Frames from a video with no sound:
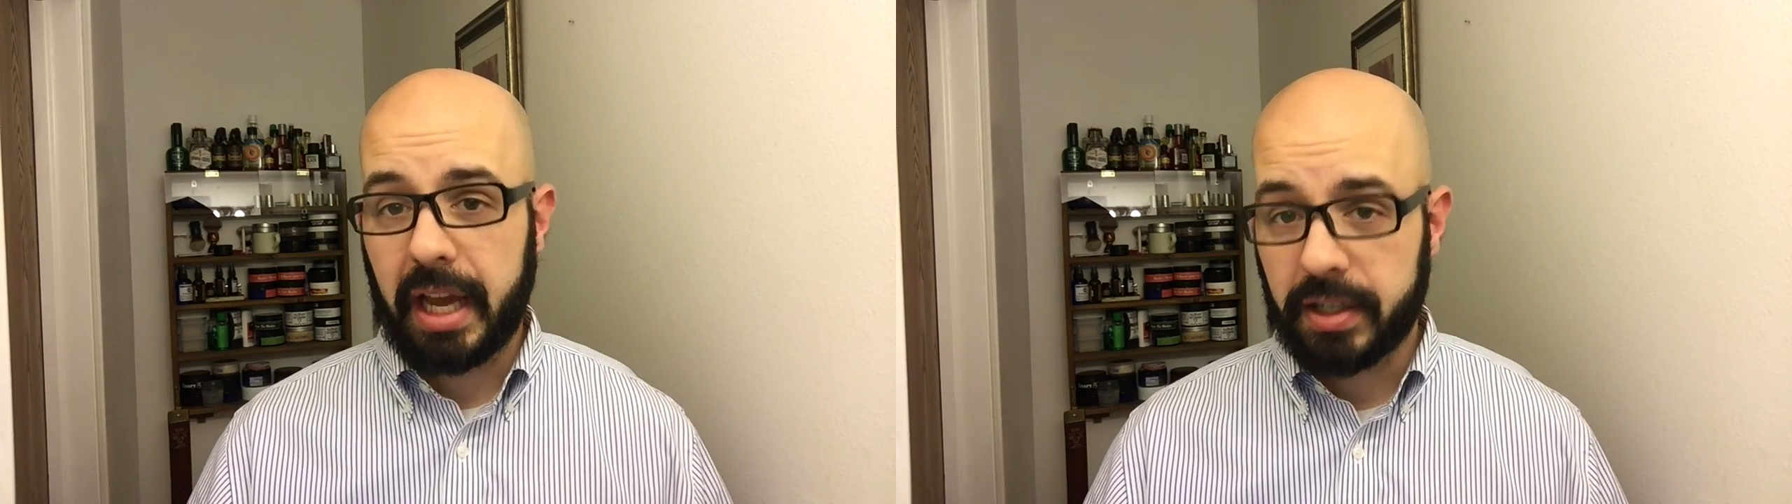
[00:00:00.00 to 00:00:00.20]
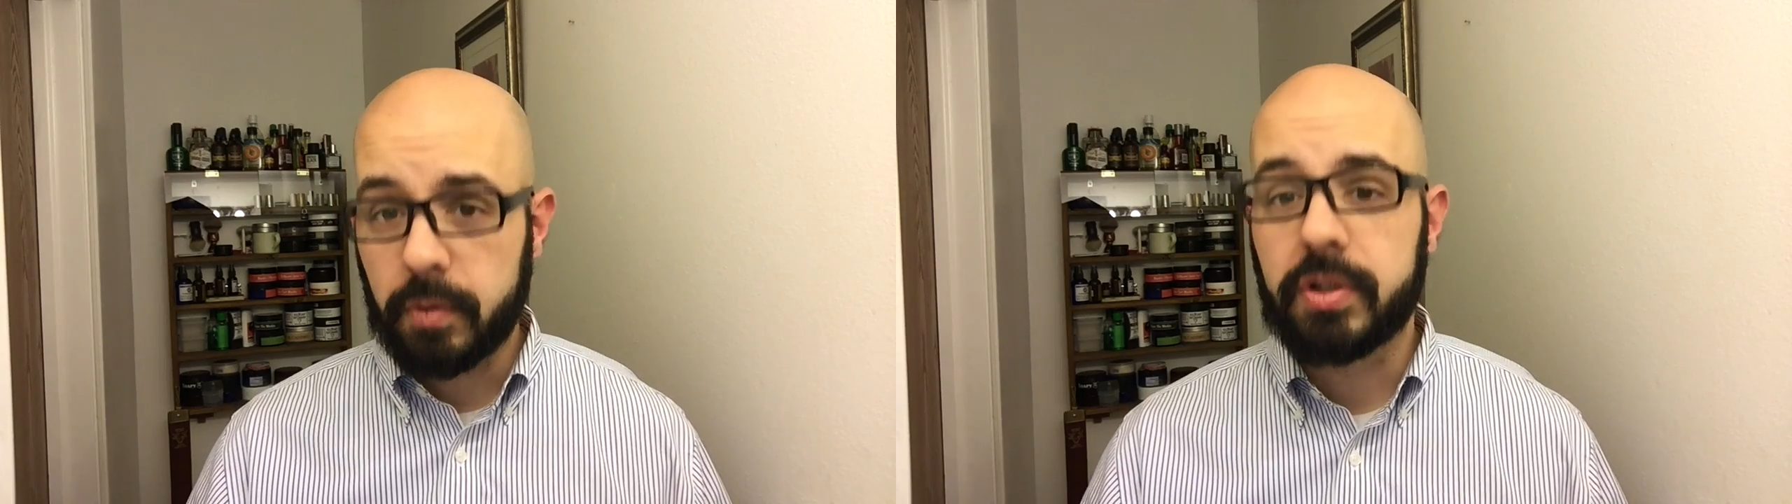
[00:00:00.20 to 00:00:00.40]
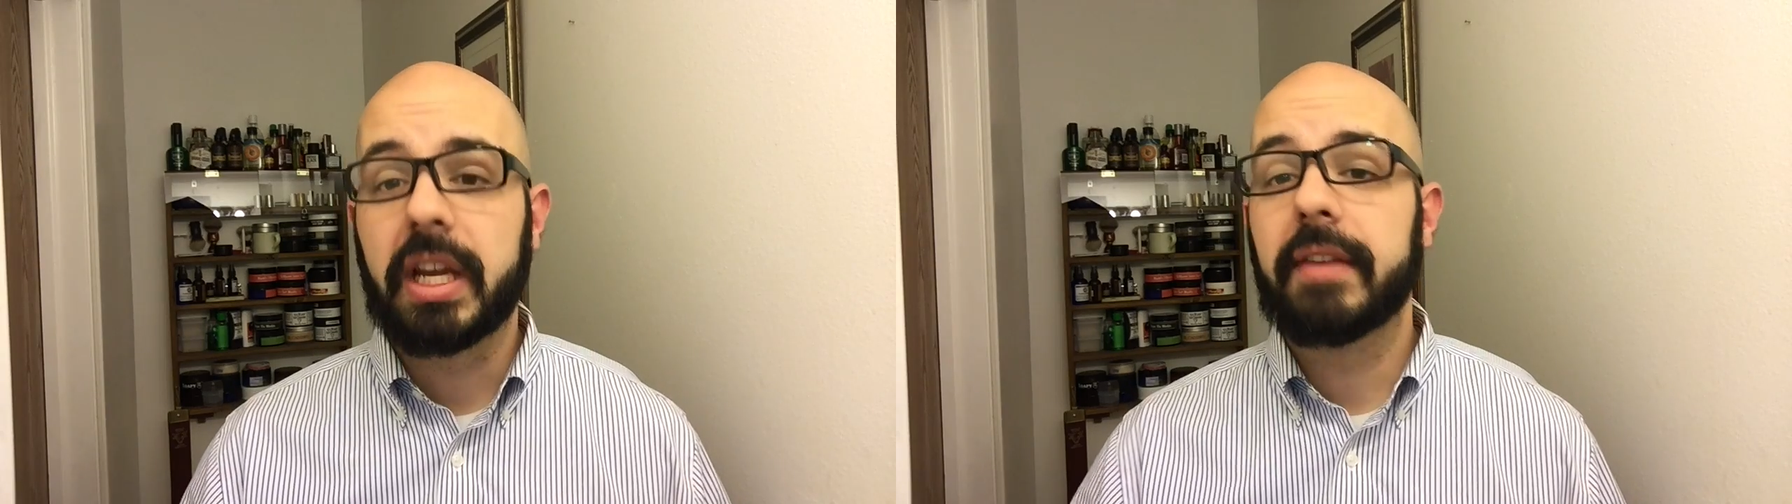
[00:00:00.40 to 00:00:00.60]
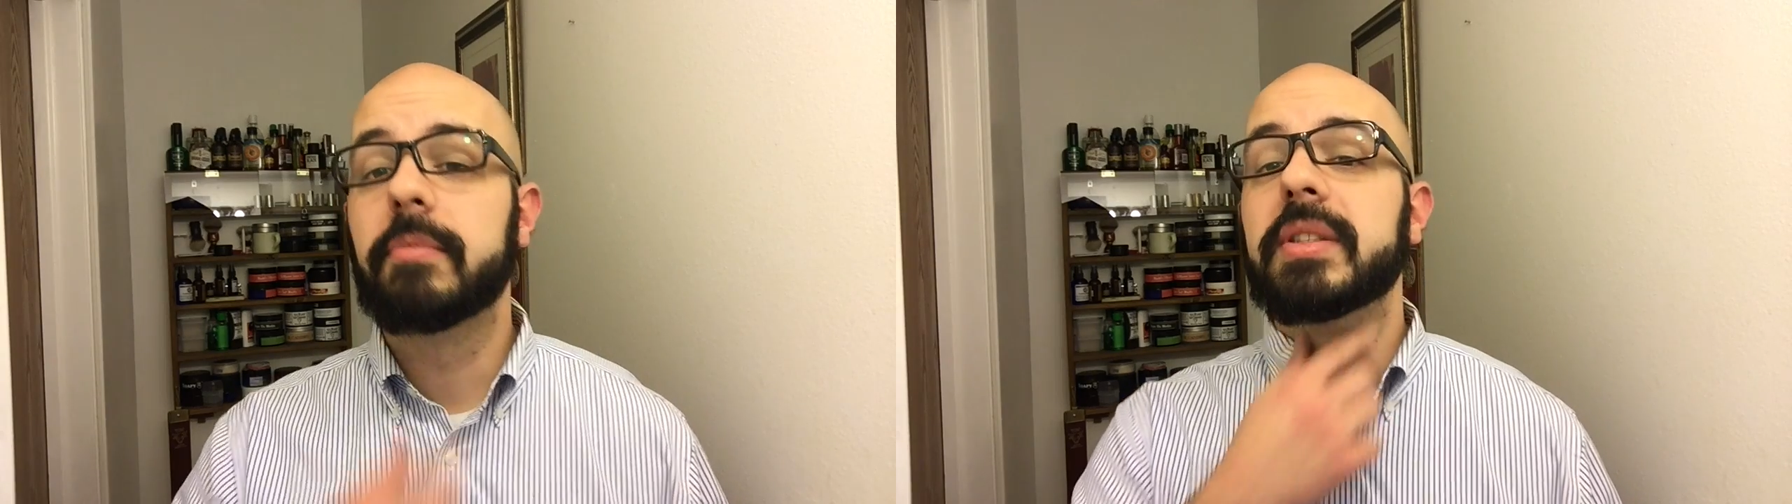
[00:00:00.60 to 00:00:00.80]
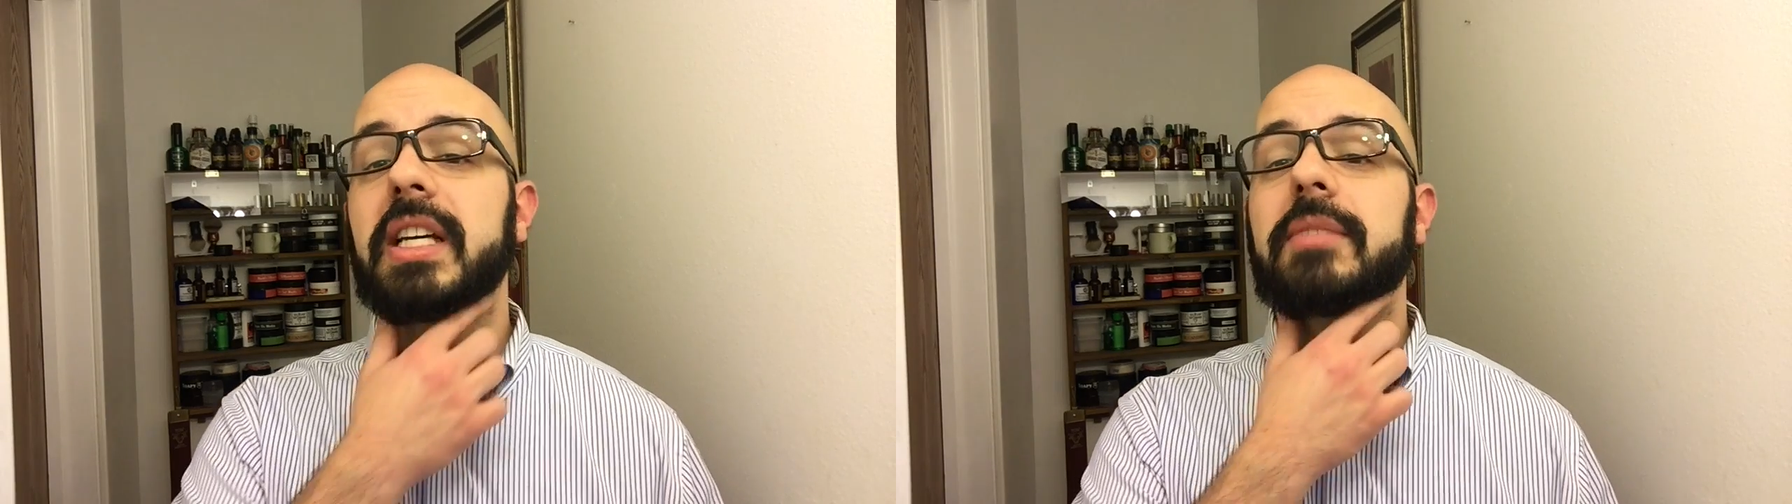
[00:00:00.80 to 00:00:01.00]
I do shave
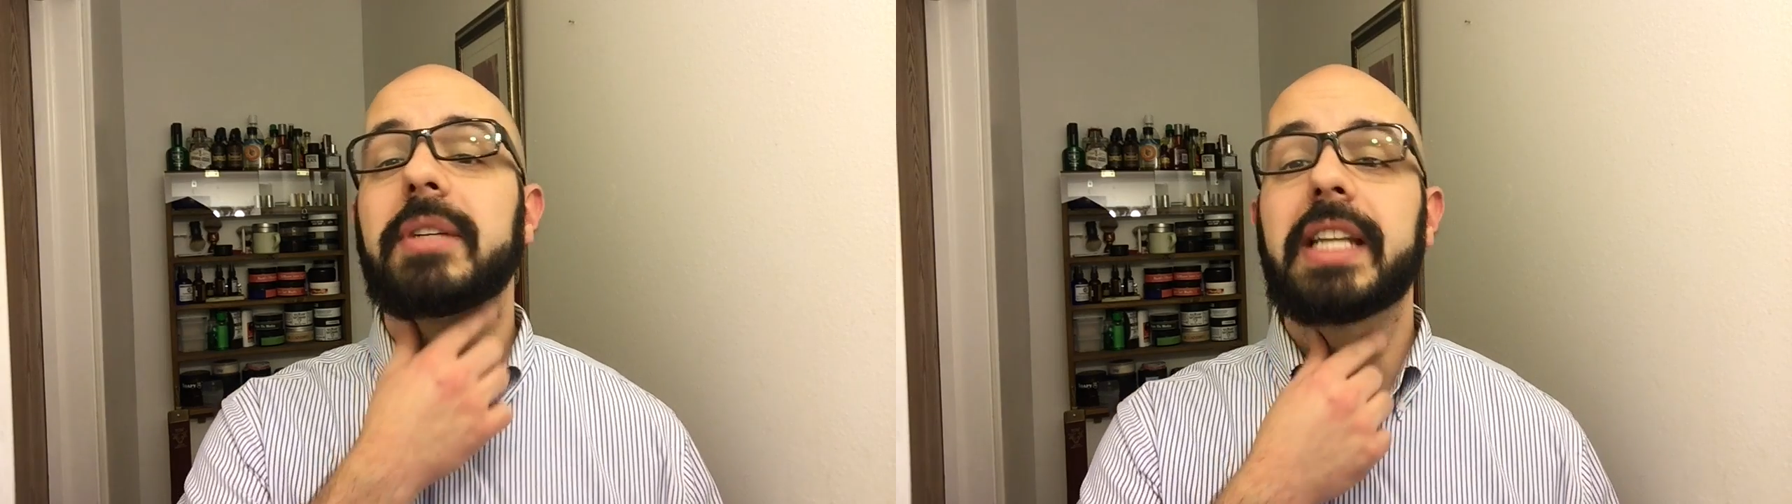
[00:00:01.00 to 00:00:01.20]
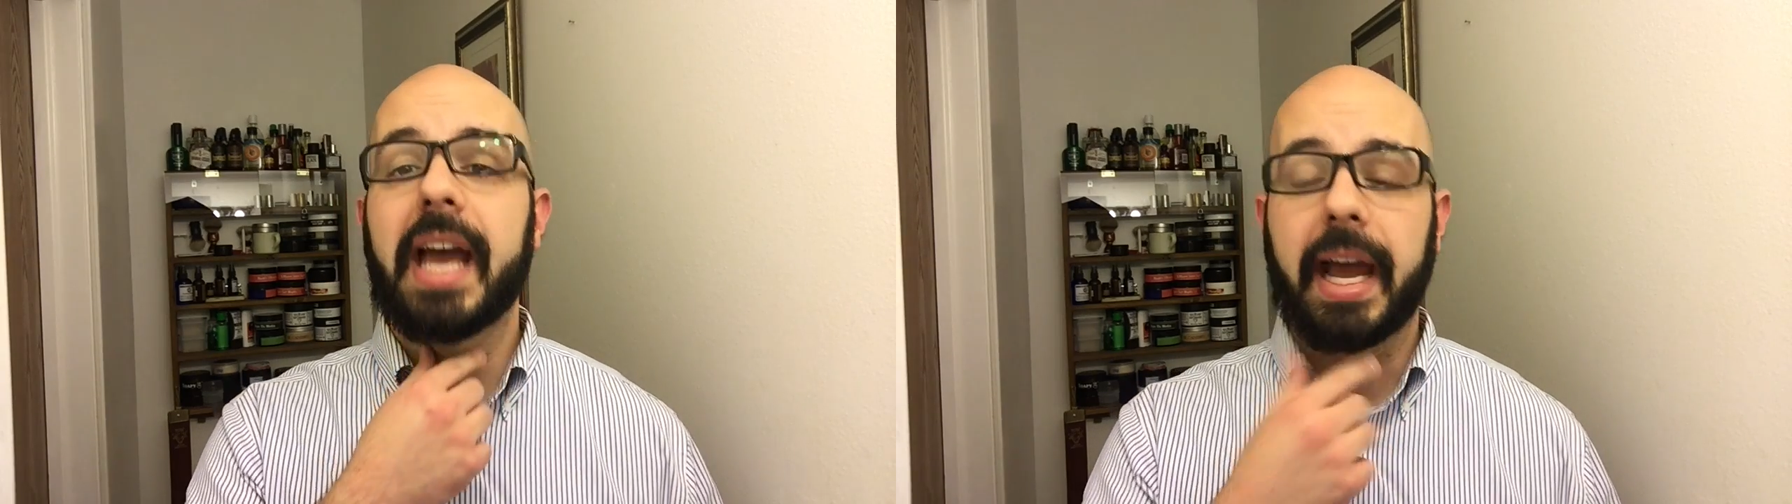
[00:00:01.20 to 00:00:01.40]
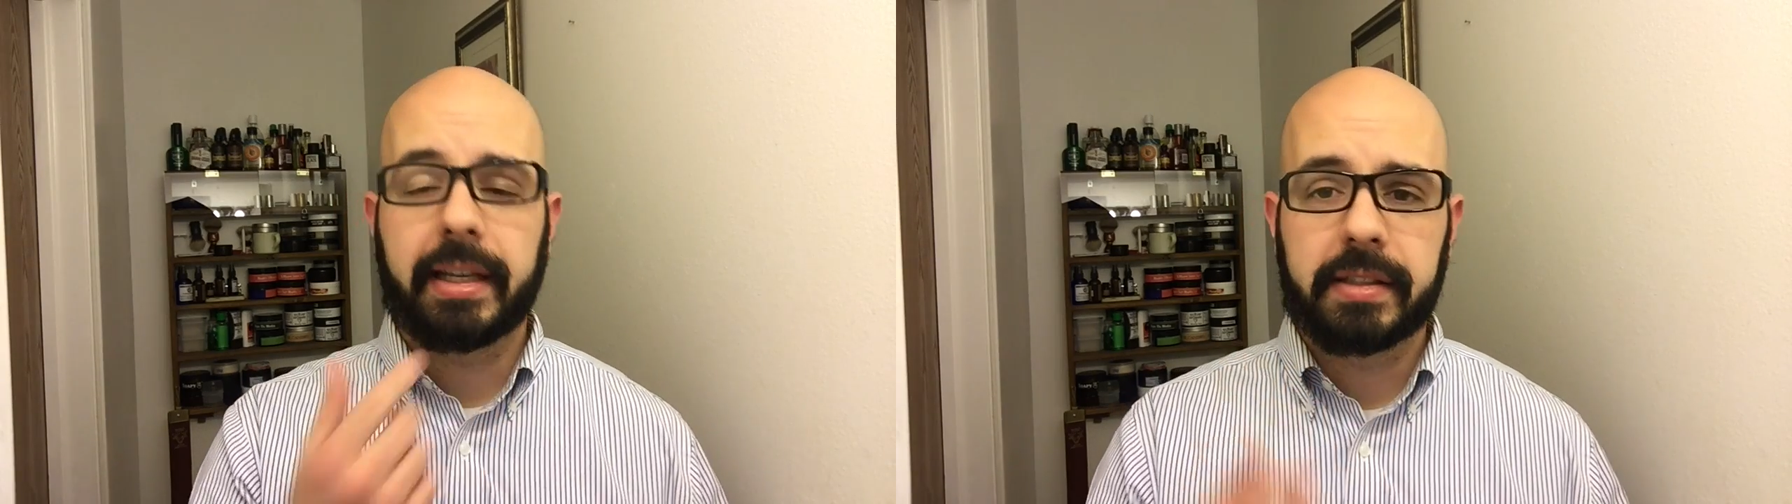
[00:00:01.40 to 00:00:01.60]
besides my neck.